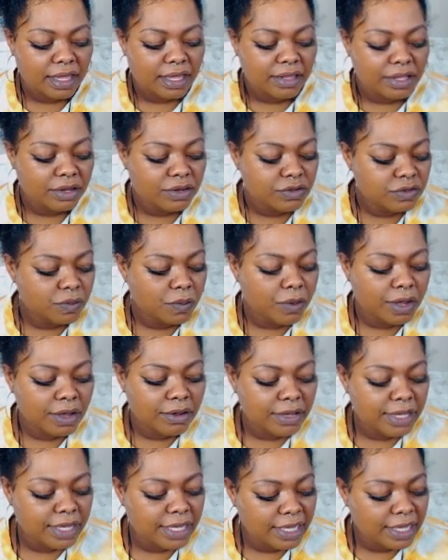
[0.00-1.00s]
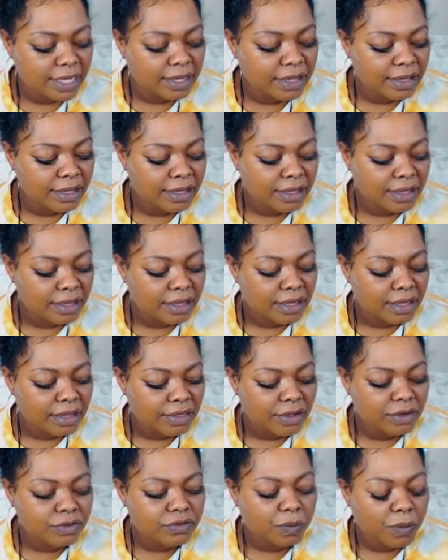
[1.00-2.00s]
There's worry here.
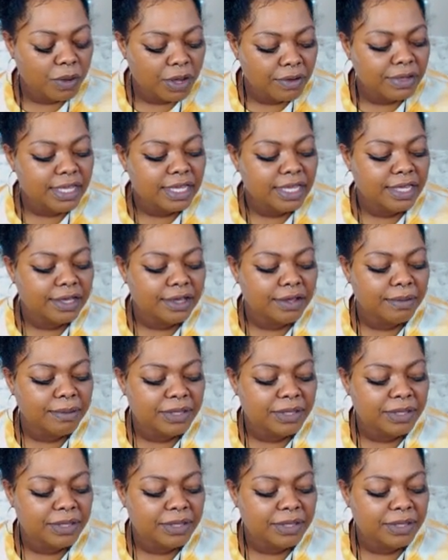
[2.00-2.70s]
There's worry here,